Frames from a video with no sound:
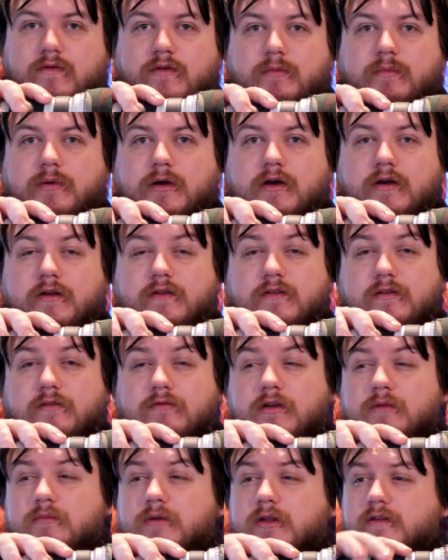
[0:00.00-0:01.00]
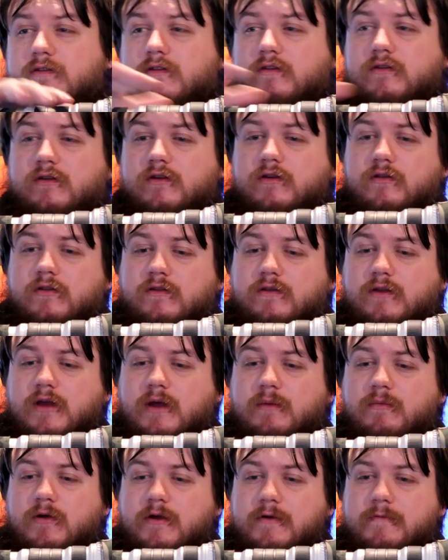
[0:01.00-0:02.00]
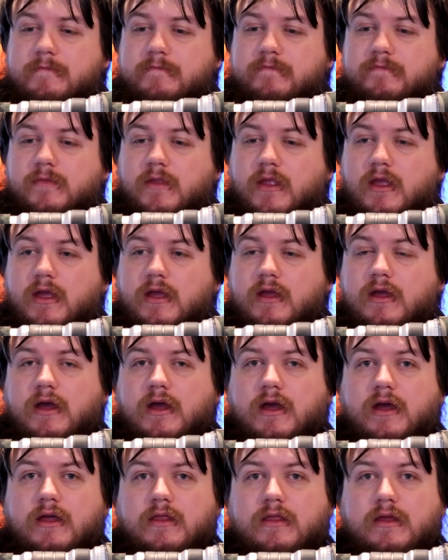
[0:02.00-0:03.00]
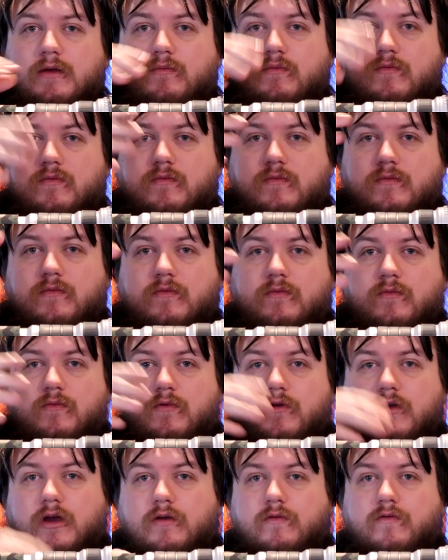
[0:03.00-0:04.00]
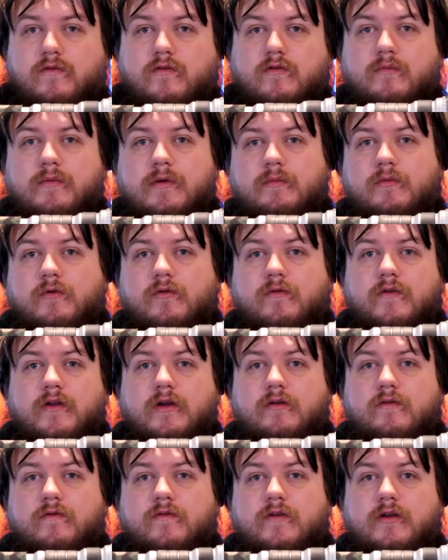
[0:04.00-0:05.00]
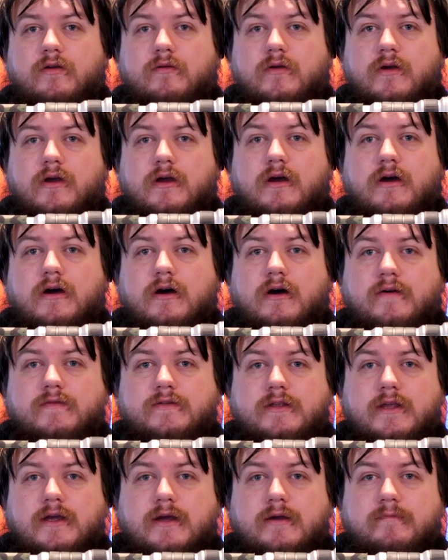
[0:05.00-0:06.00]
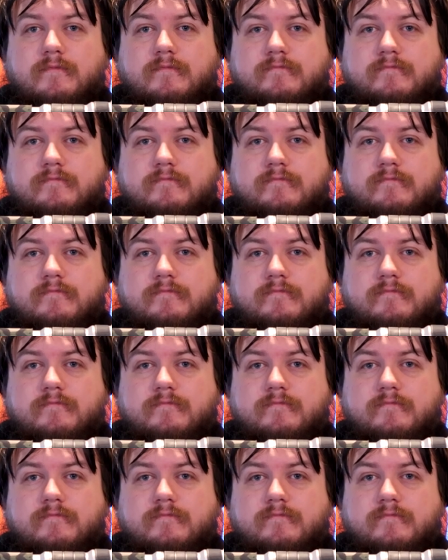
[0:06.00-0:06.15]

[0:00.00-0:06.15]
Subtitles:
the past 3 months since I got this camera, and then we'll go for a bit more of an overview after that.